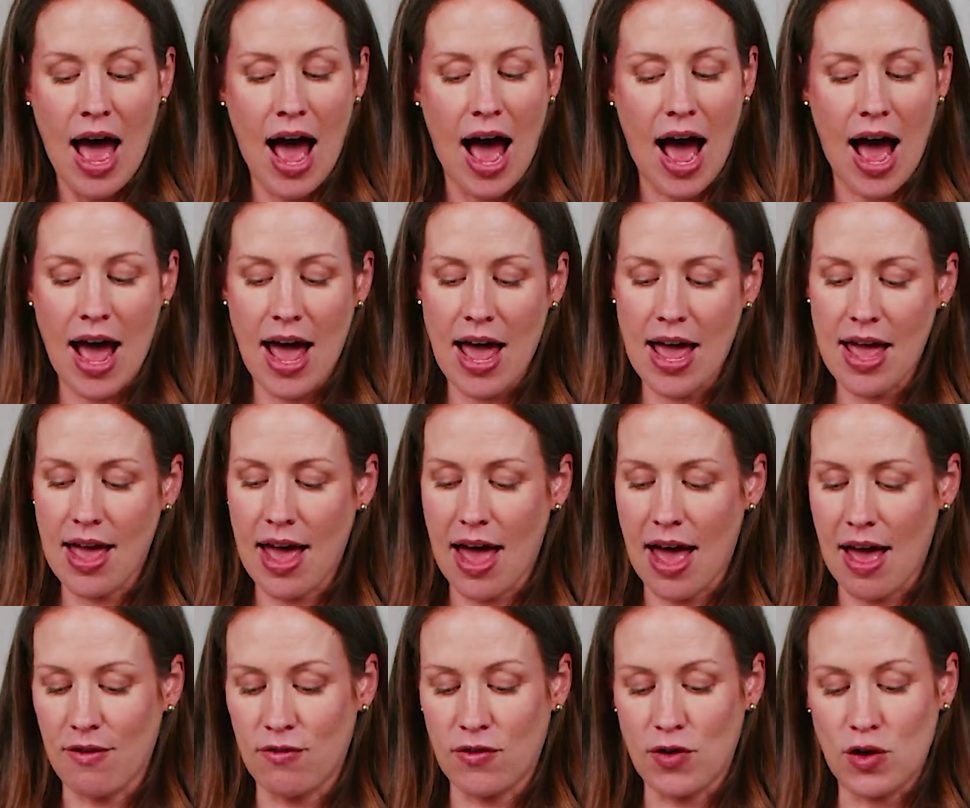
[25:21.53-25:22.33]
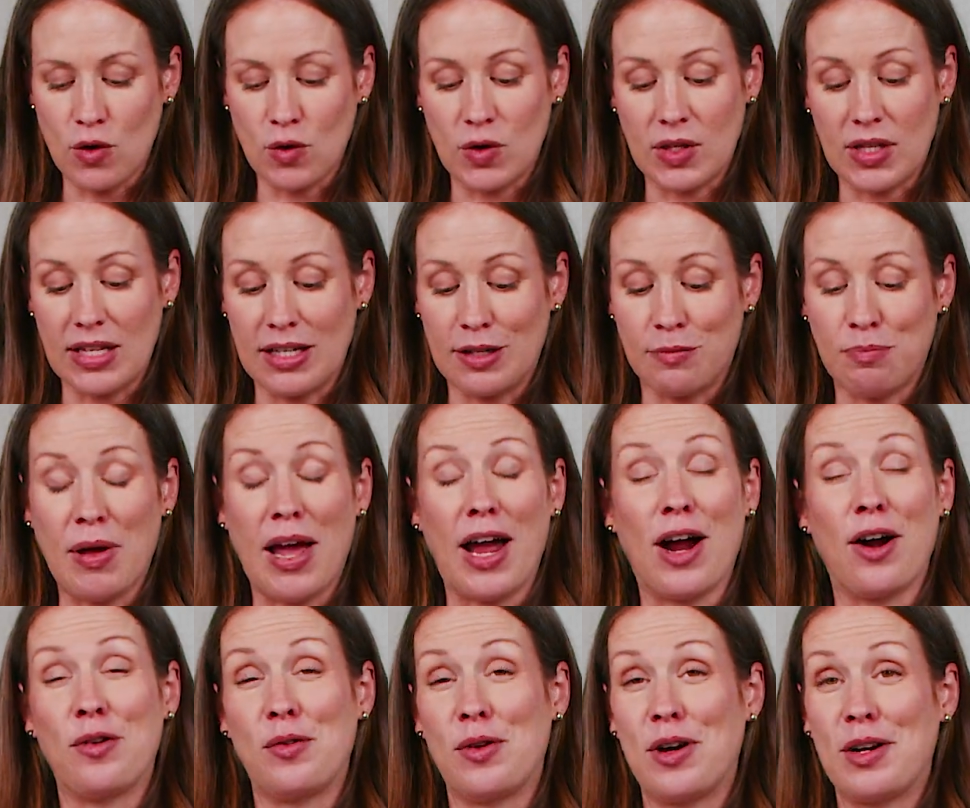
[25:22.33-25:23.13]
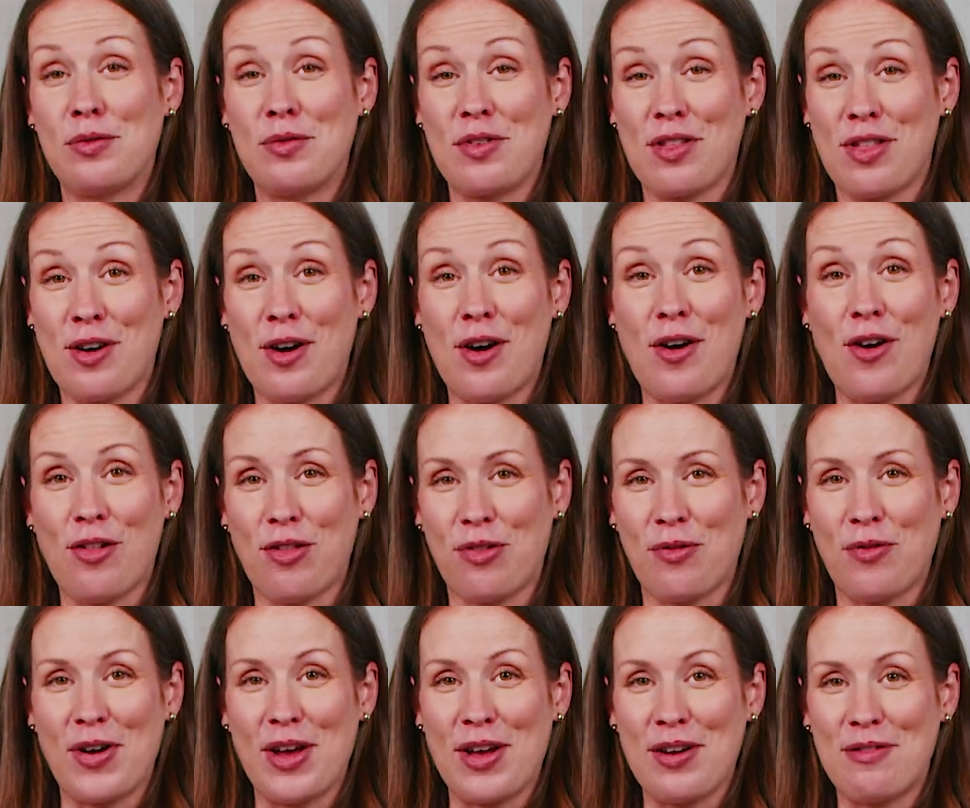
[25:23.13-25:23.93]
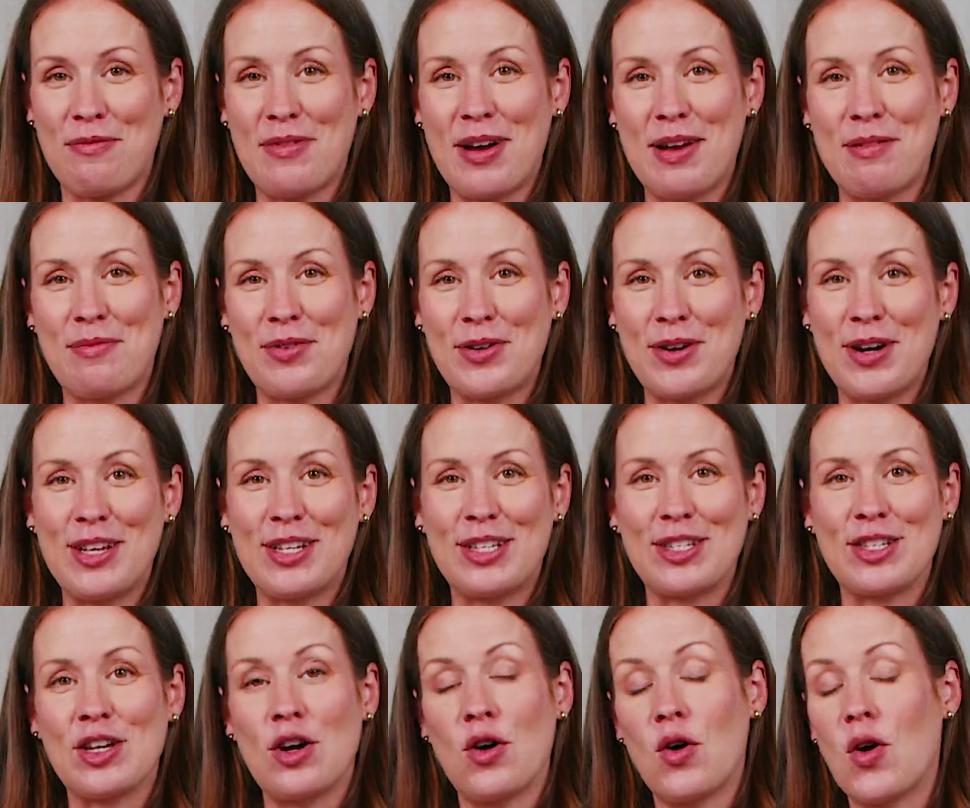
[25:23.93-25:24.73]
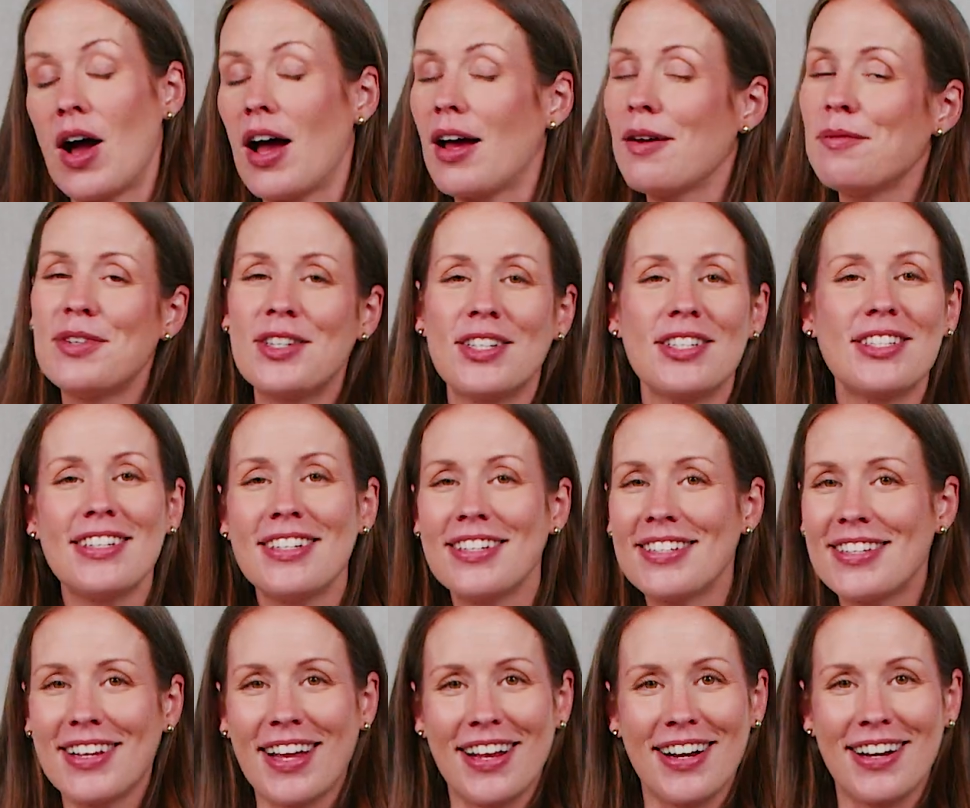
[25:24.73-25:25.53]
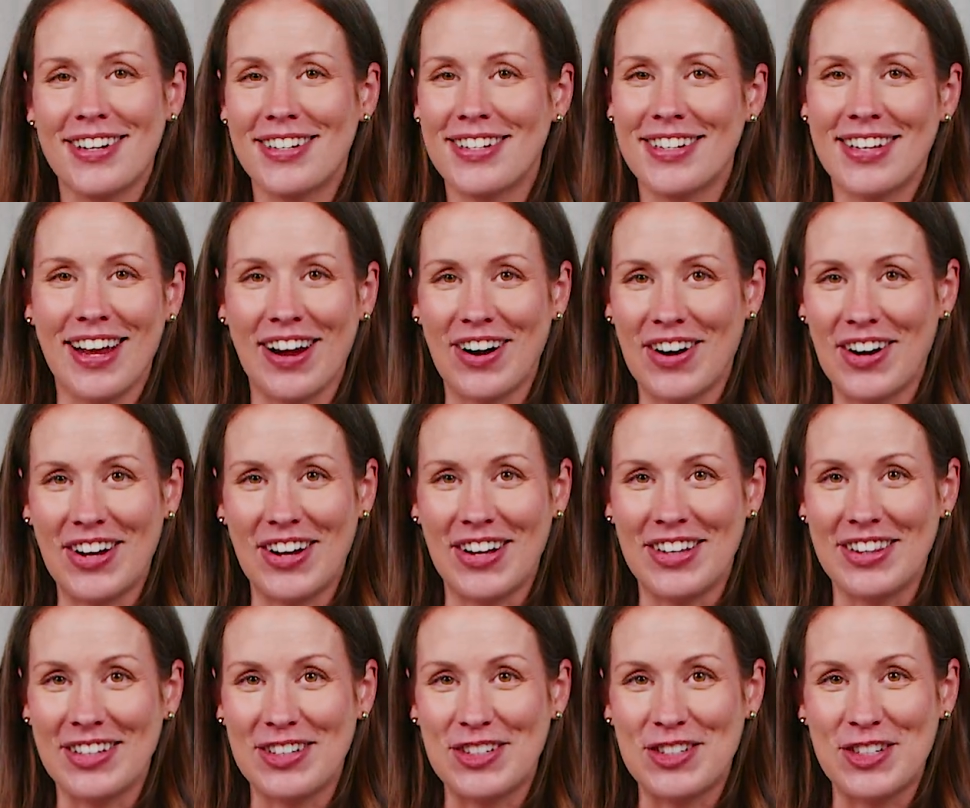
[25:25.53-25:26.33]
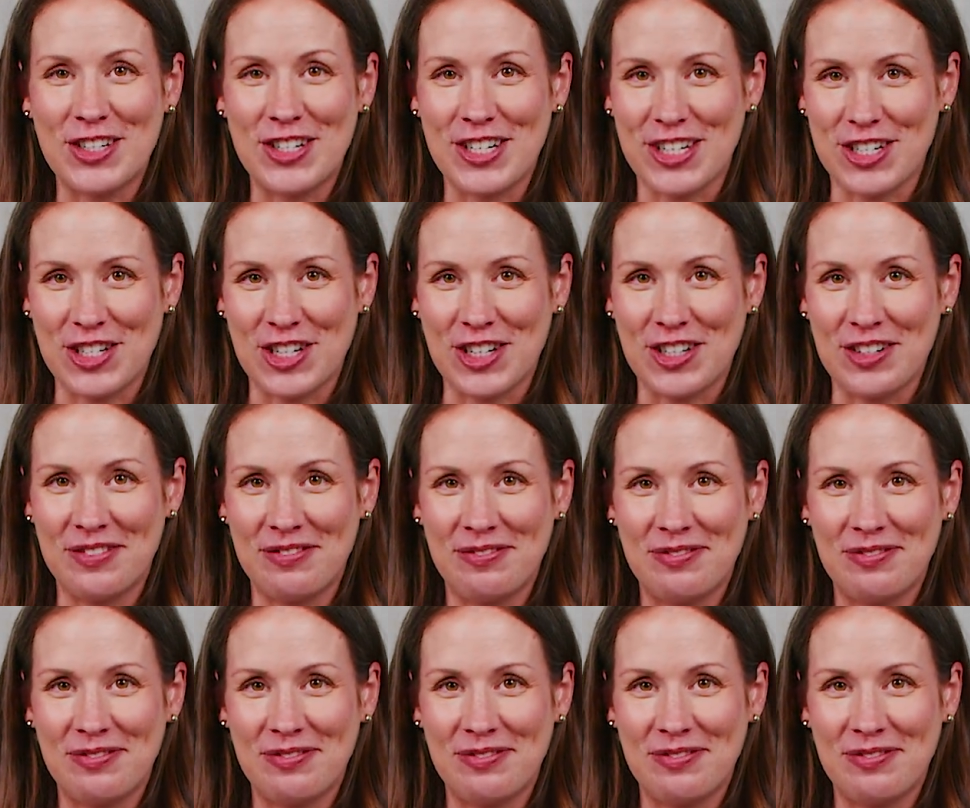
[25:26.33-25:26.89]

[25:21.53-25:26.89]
I have used this pear one with all 3 of my boys, so I'm just excited to carry on the tradition.